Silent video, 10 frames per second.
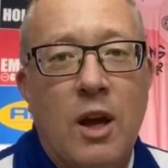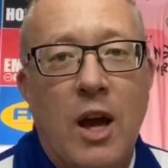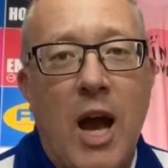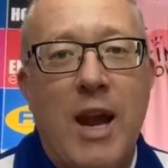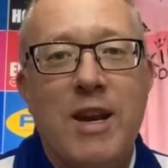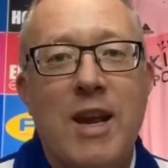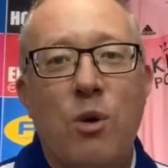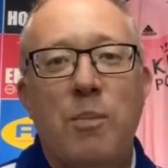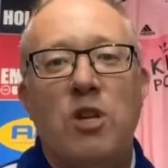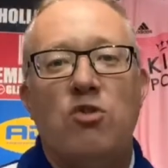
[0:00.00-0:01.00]
And
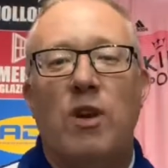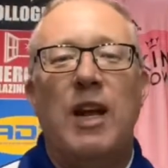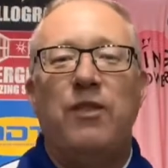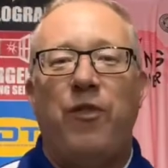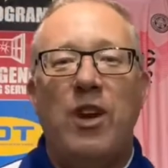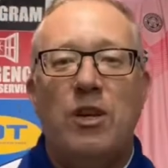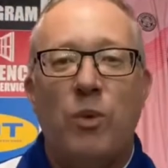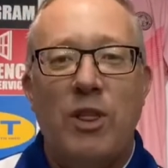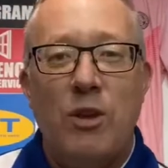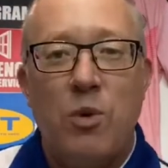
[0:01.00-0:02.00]
Neil Mystery, let's finish
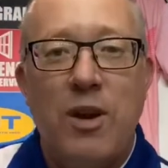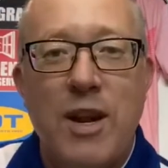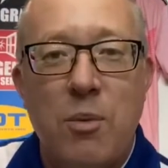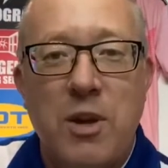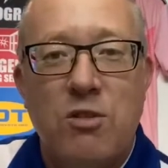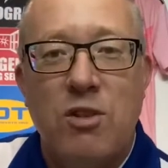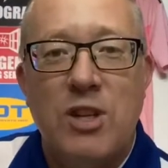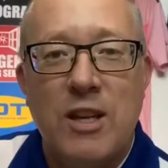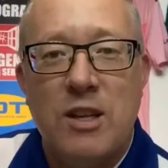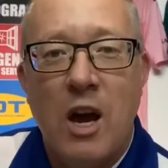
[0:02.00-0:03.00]
with this one. Neil Mystery
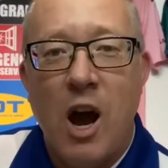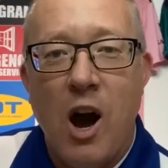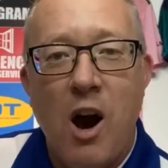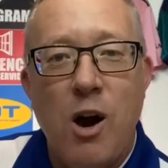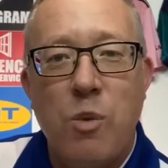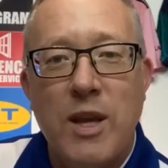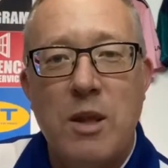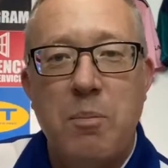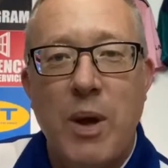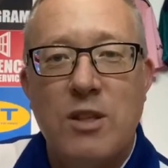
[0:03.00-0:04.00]
says, are we
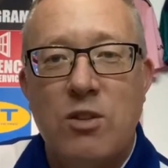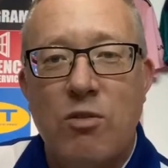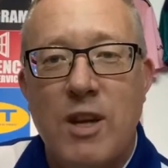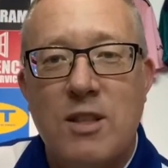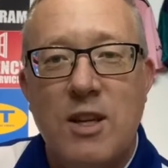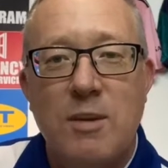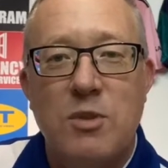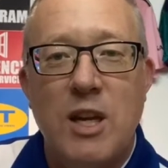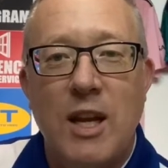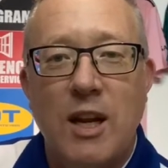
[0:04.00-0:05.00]
the best three
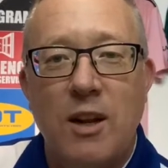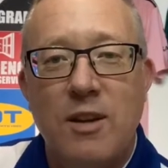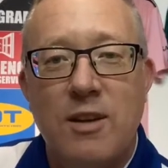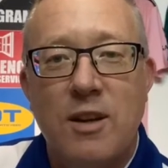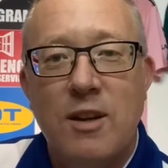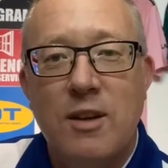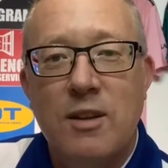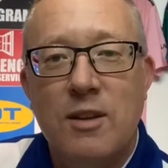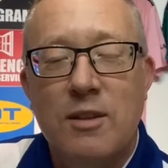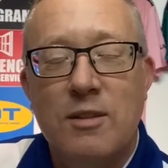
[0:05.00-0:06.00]
teams in England?
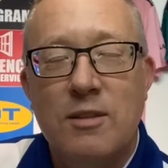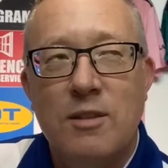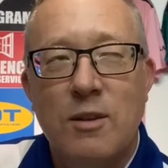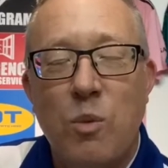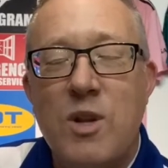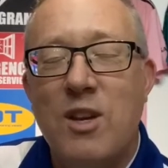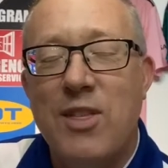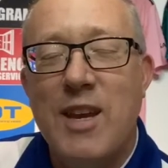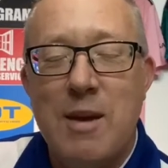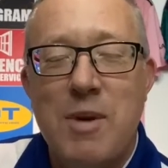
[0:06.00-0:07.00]
Which I
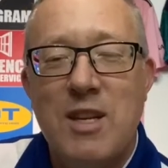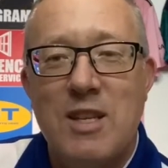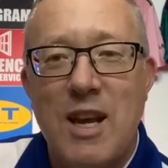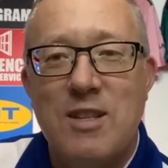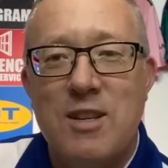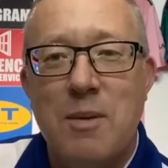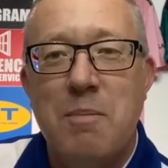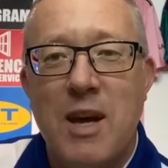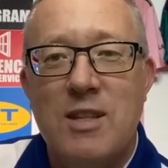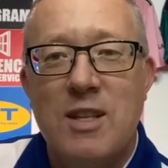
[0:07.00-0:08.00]
think he means Leicester,
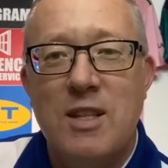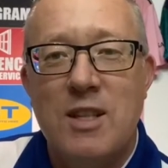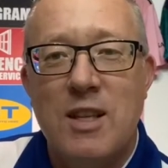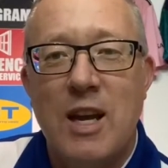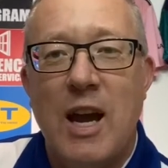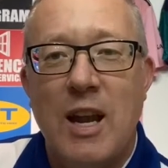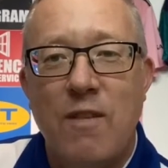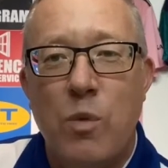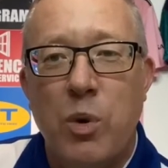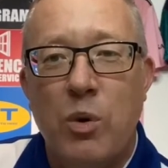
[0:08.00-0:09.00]
Man City and
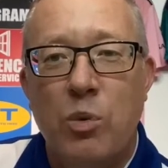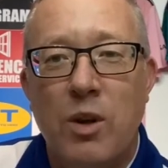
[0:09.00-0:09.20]
Liverpool.